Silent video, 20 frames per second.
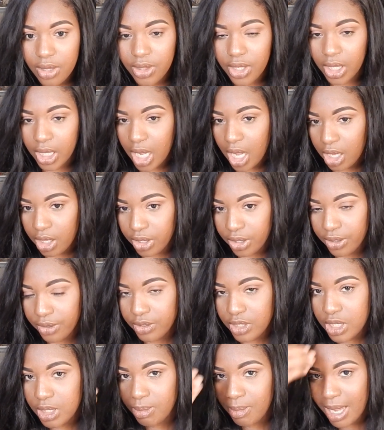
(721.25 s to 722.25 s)
the
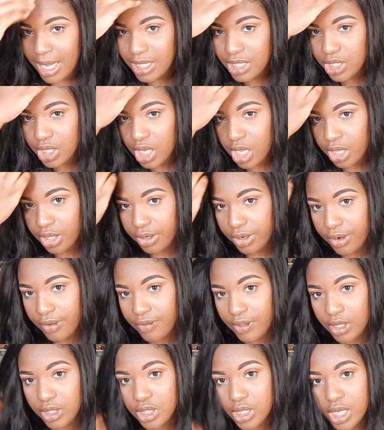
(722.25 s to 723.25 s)
color to match the color
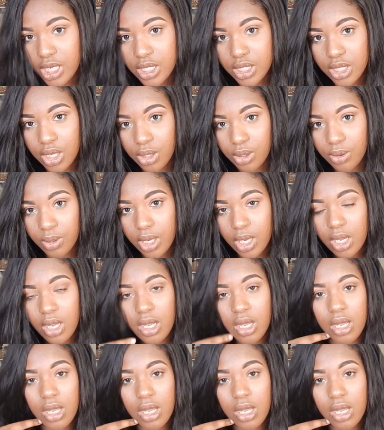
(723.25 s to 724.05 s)
of their skin tone.